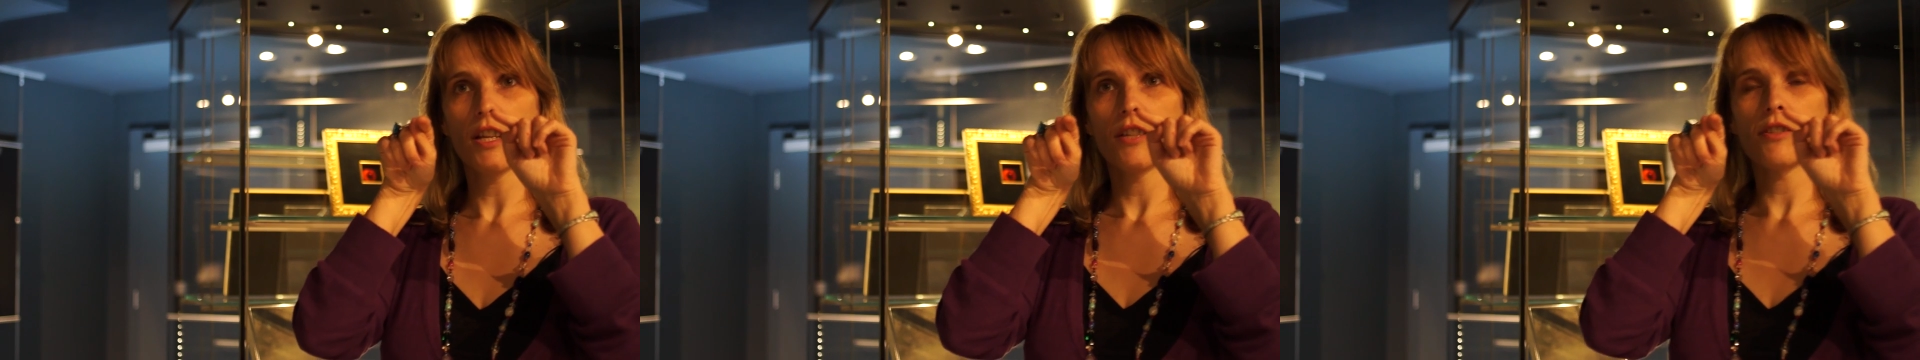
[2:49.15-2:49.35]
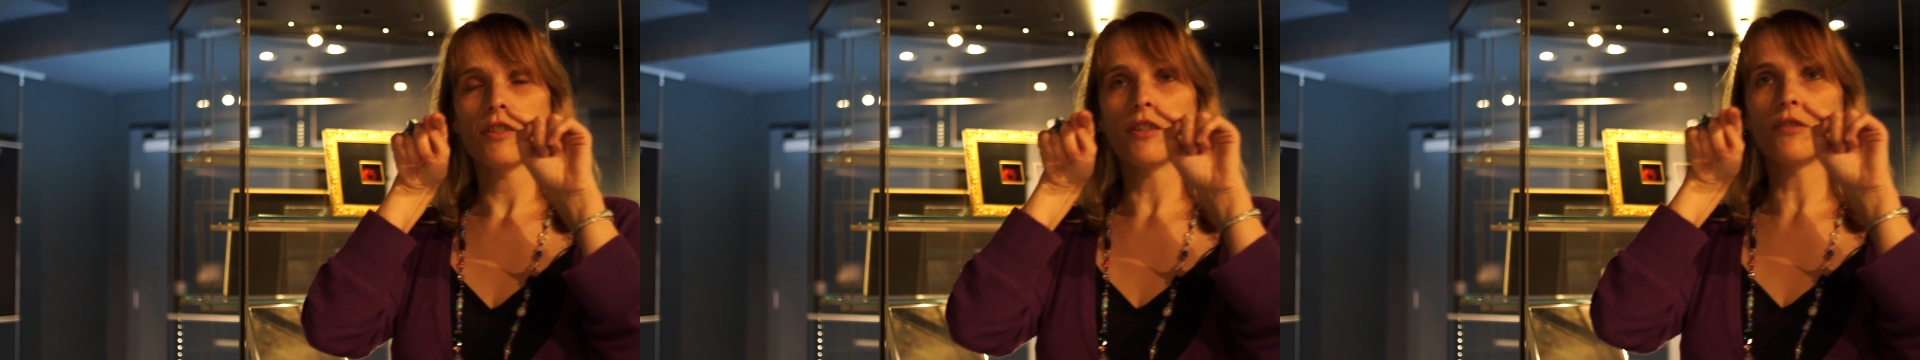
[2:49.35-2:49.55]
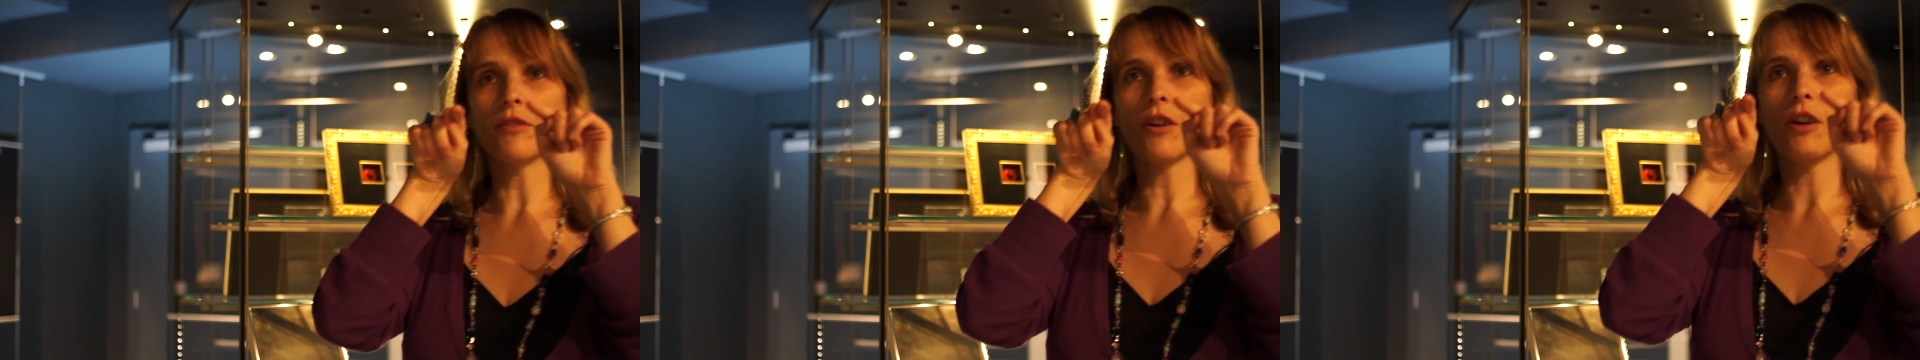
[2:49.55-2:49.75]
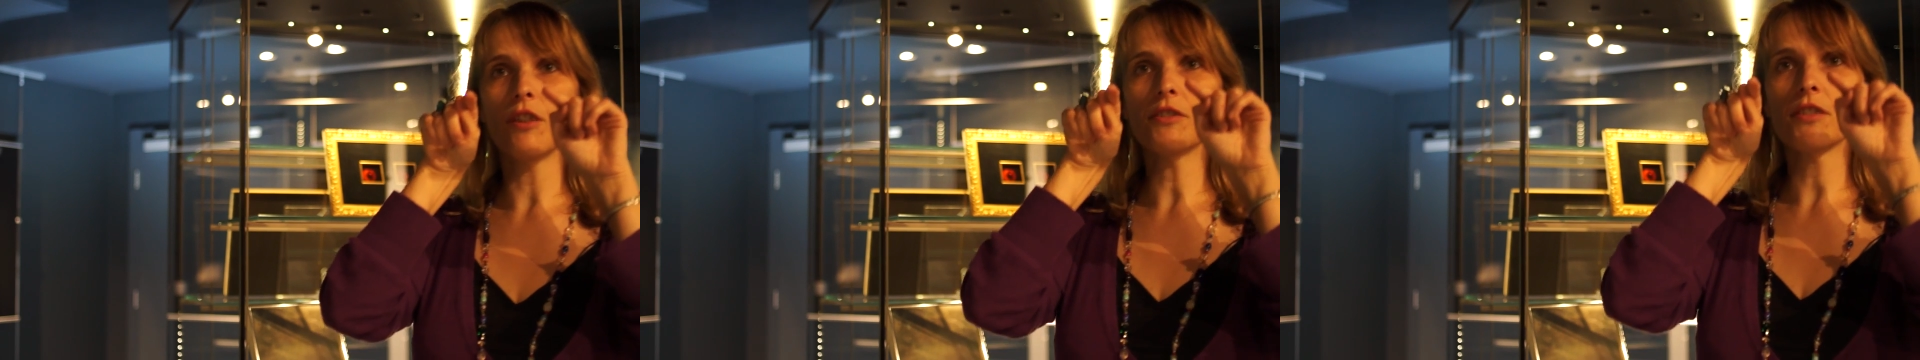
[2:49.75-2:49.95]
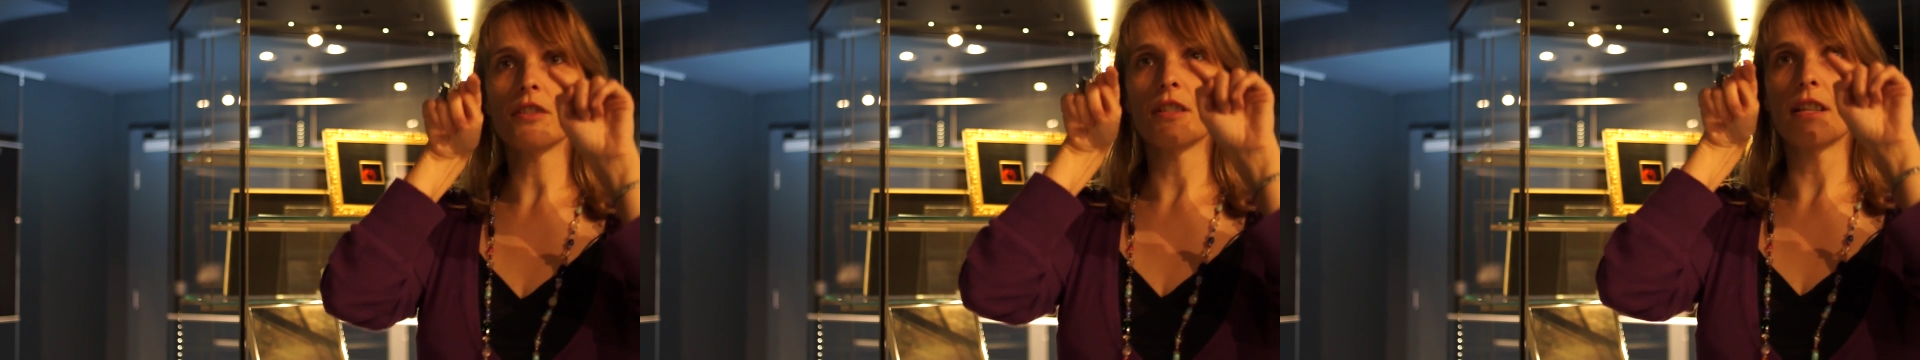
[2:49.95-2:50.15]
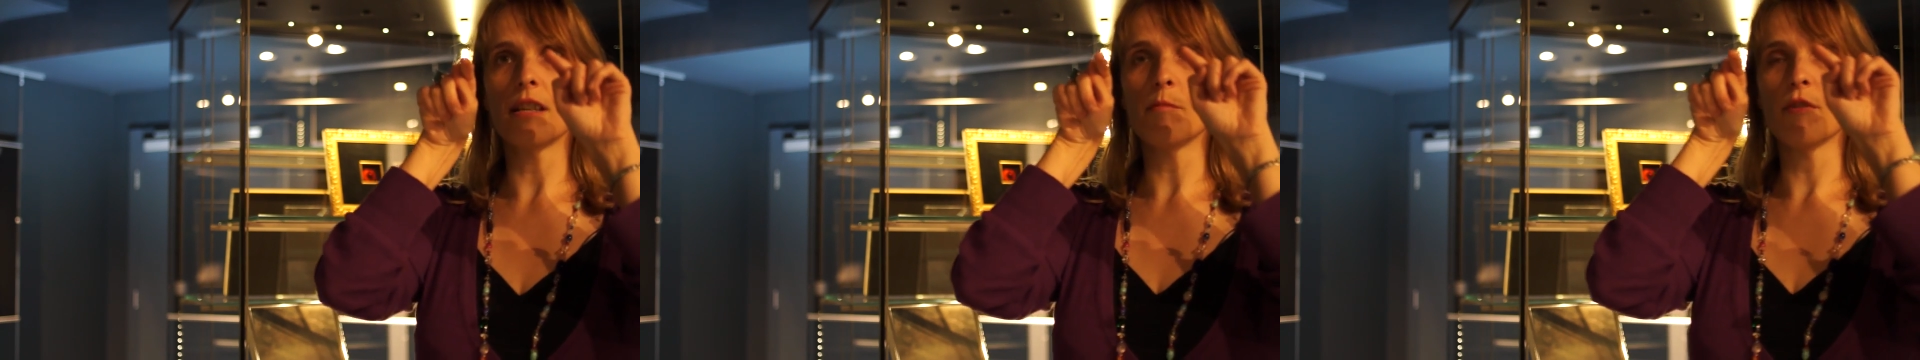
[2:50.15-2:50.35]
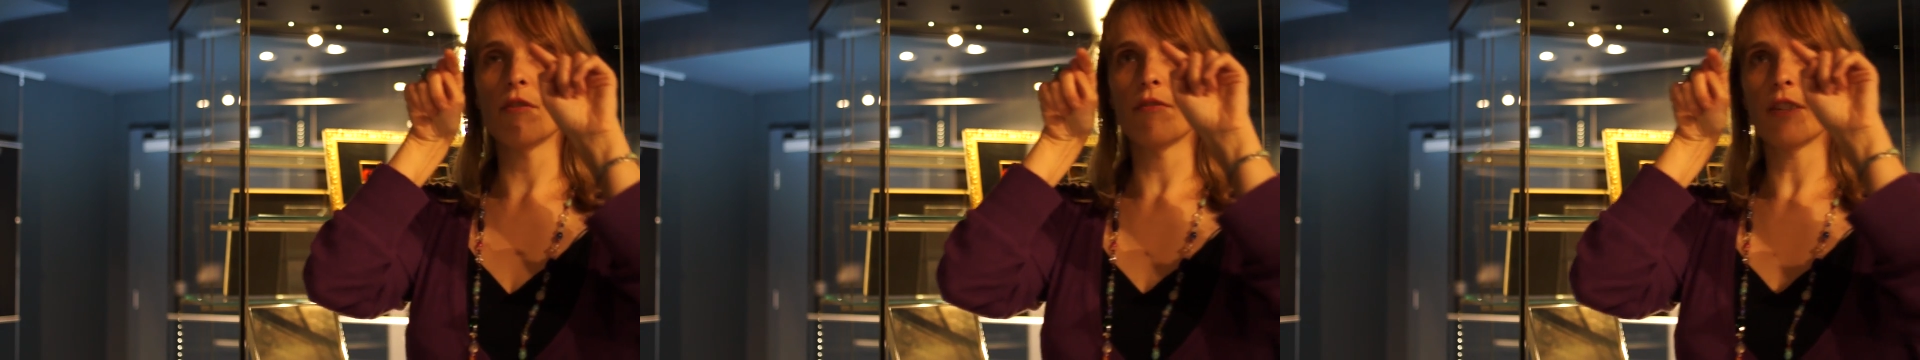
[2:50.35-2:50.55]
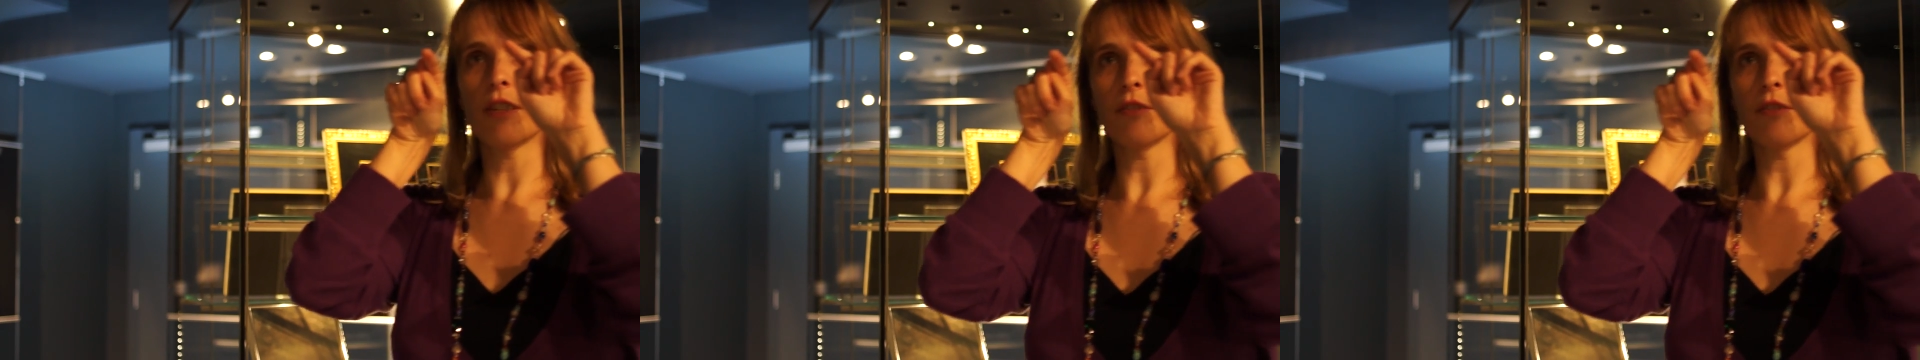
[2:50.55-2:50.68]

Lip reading: So you're constantly moving,